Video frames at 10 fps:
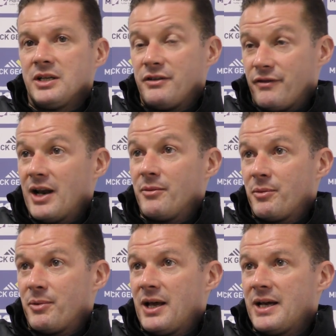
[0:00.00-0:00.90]

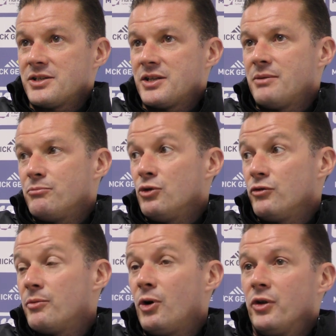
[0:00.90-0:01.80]
the players, and then
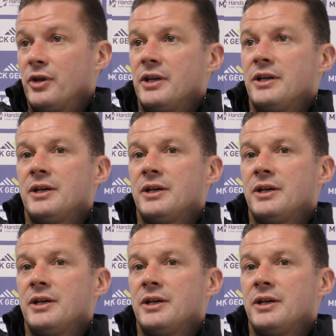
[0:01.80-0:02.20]
move them on